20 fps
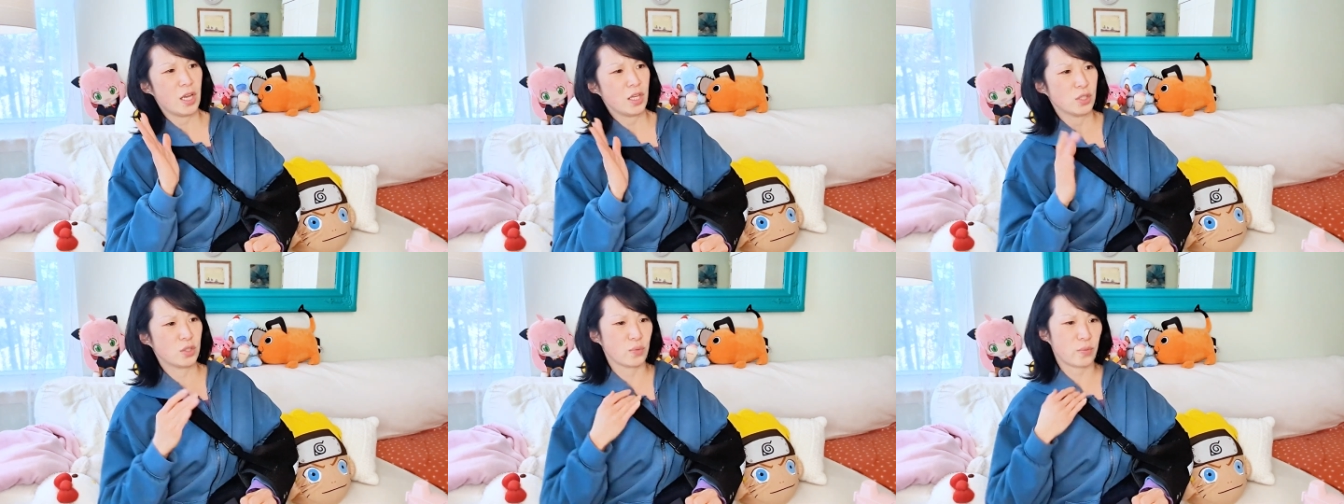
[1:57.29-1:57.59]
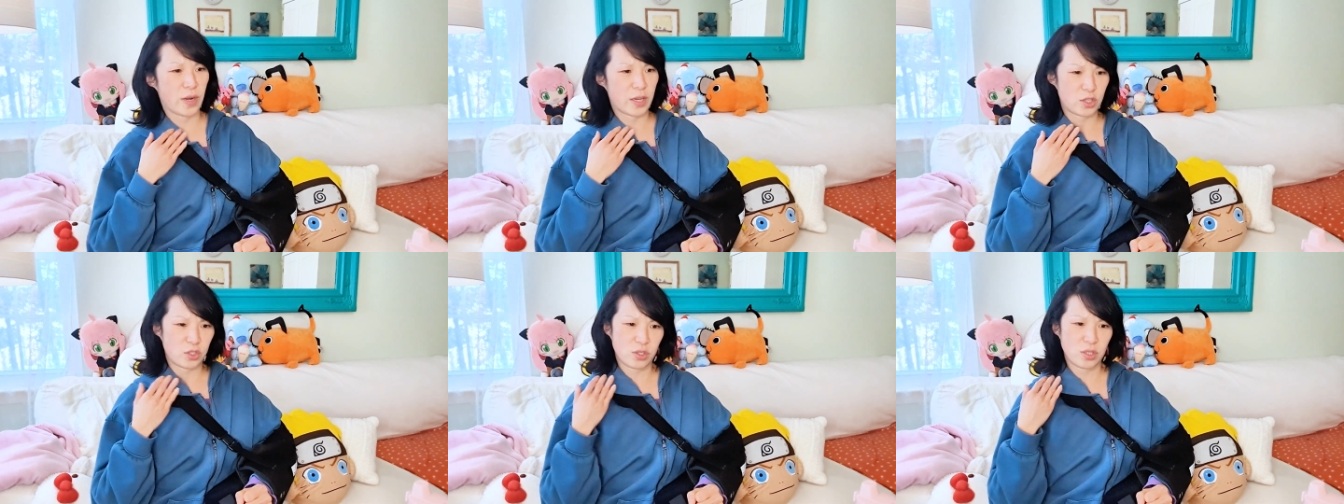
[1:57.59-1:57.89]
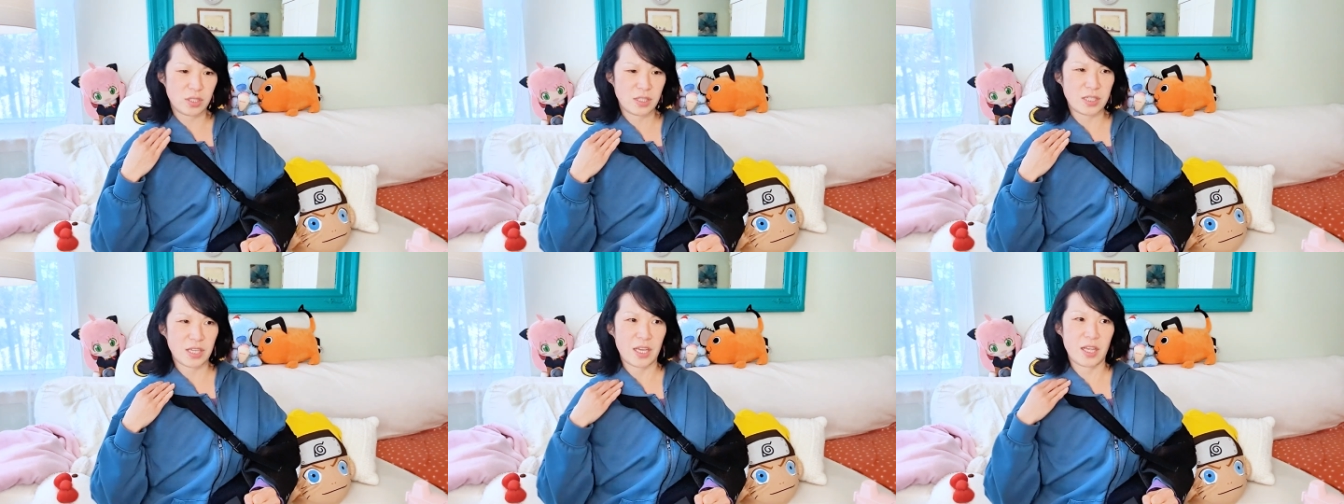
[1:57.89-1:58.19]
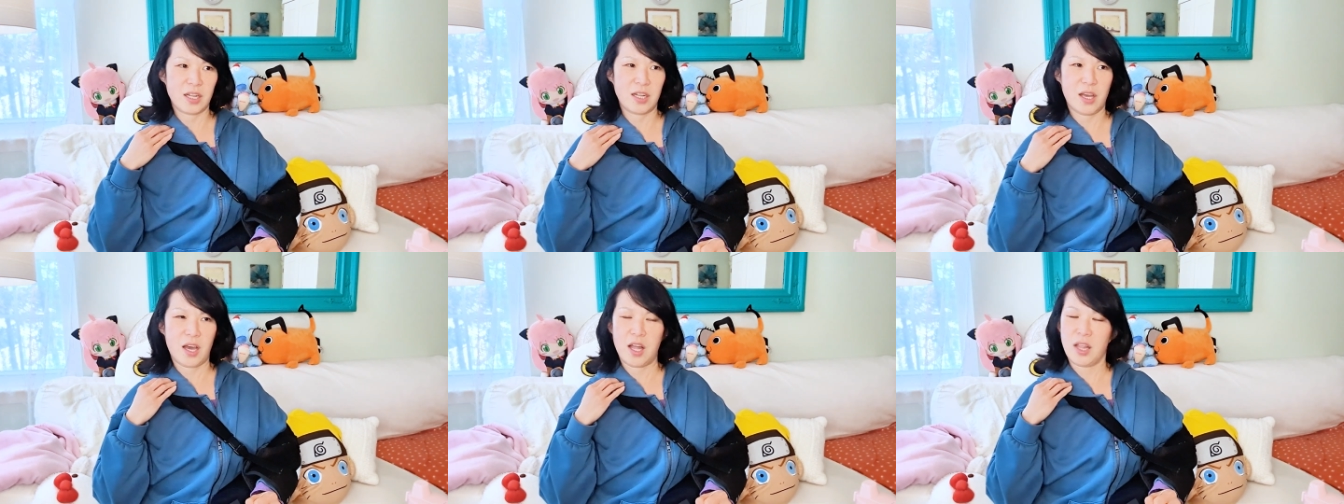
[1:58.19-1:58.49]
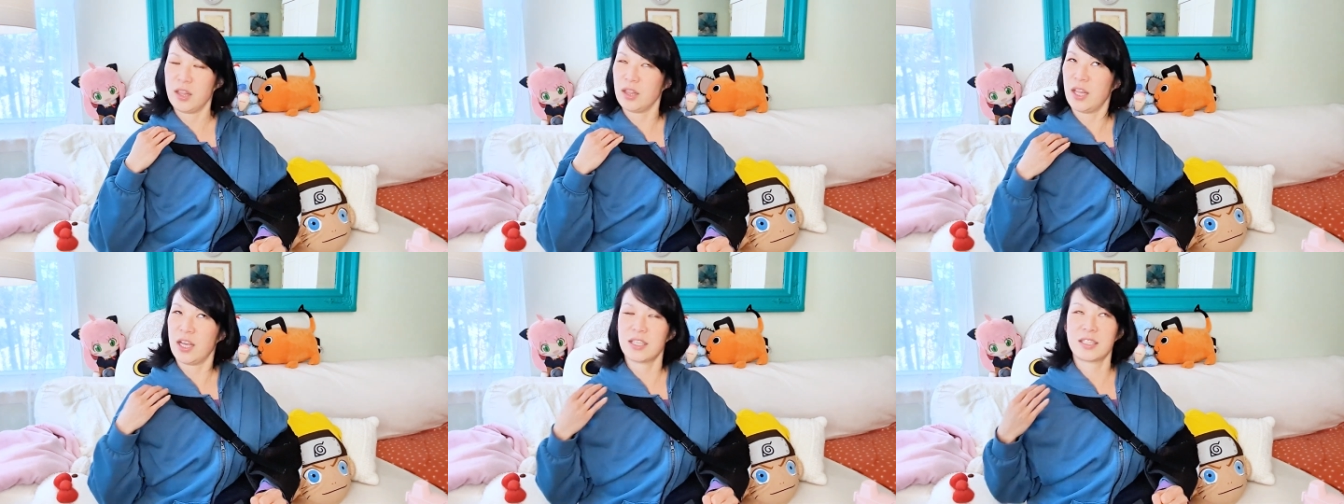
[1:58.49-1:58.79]
directions, and
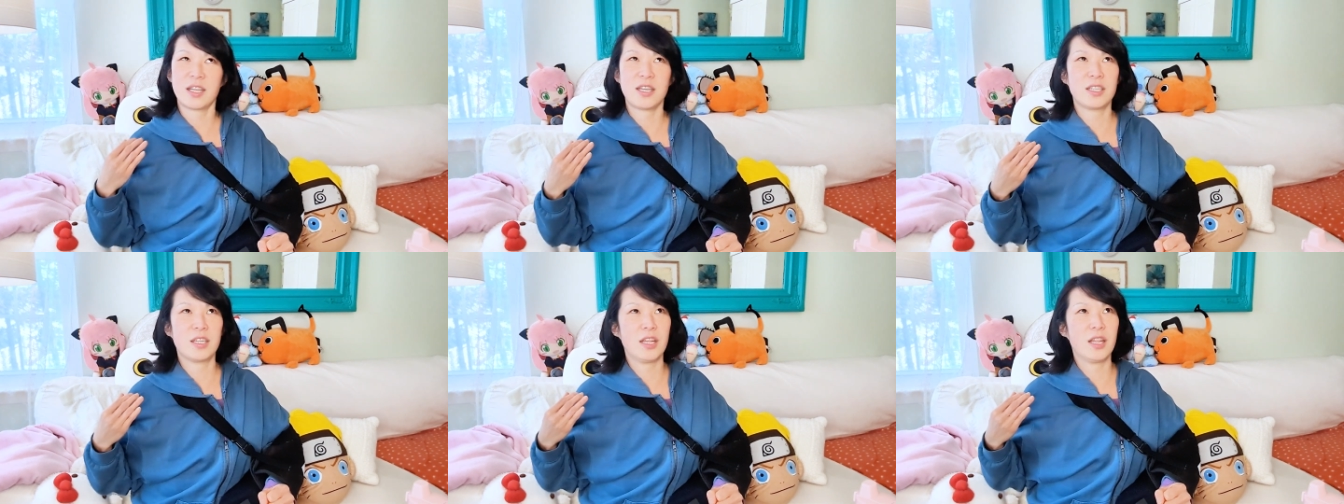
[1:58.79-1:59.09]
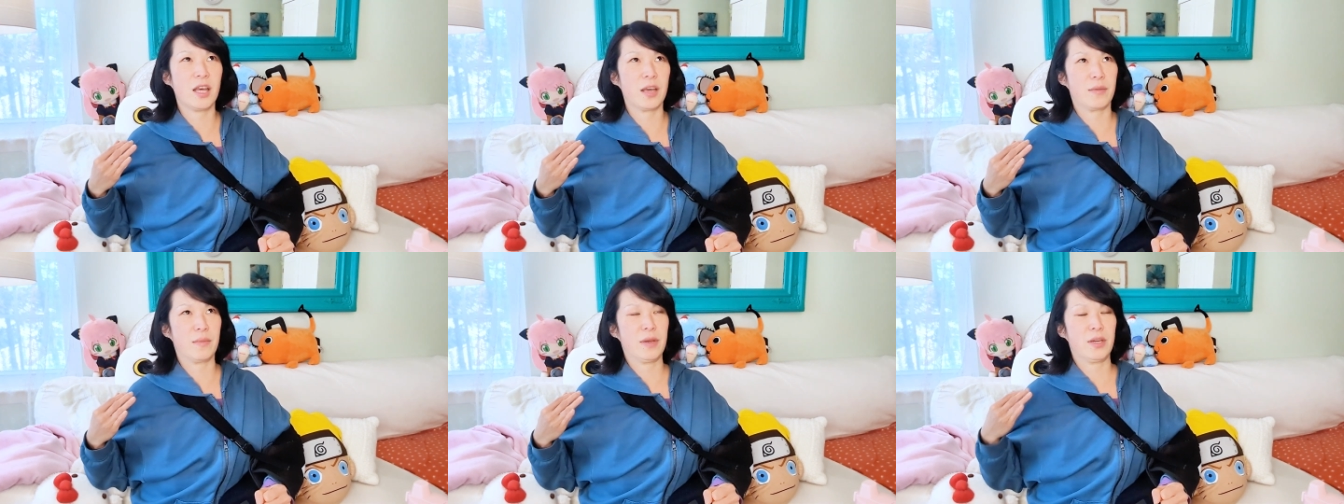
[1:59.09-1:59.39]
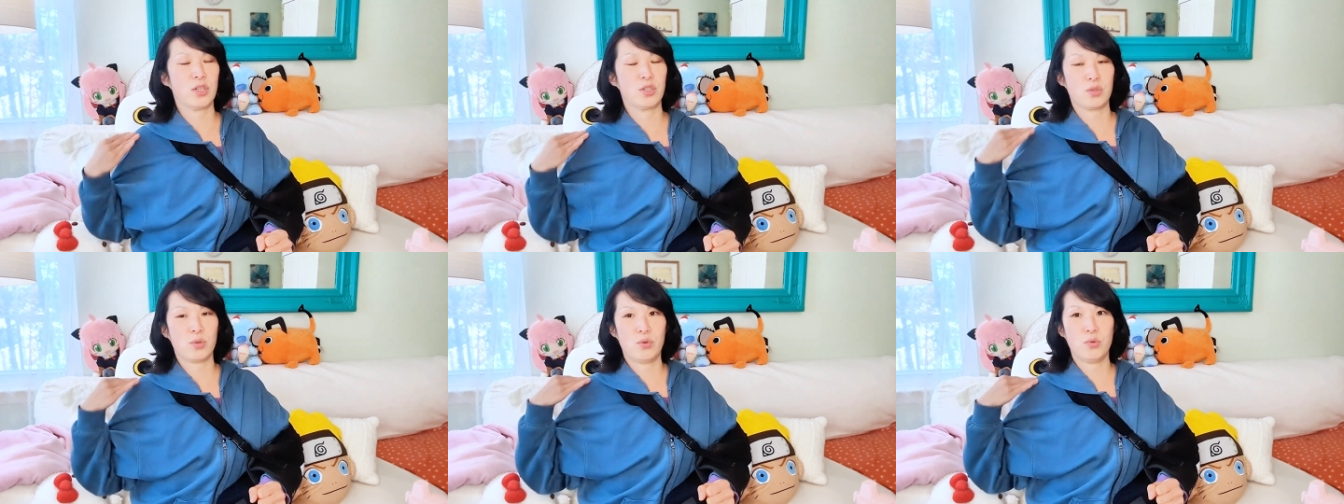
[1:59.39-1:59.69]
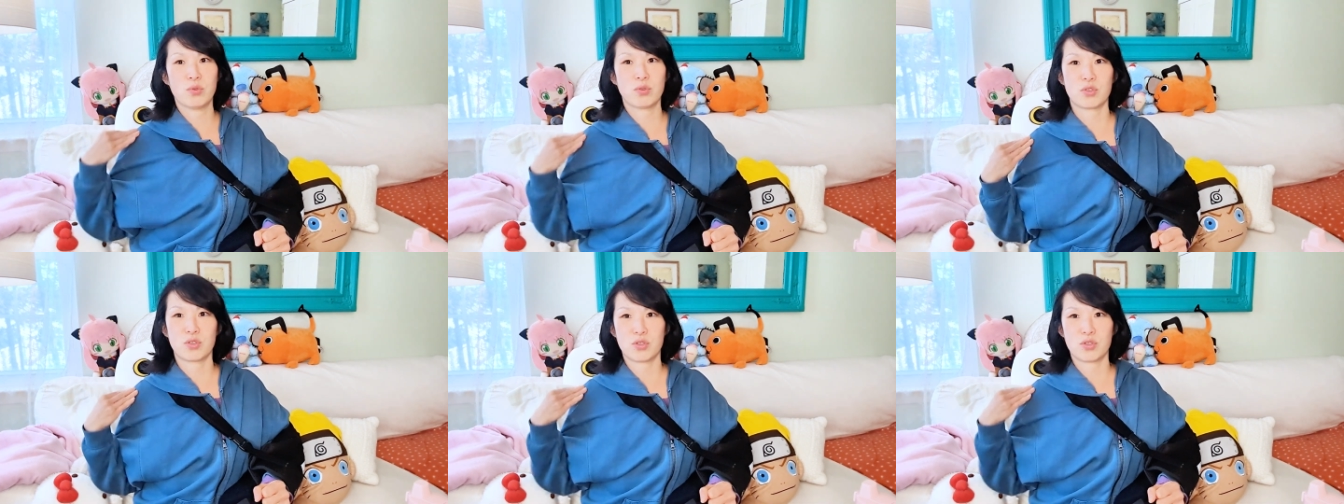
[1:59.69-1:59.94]
unless I did like my shoulder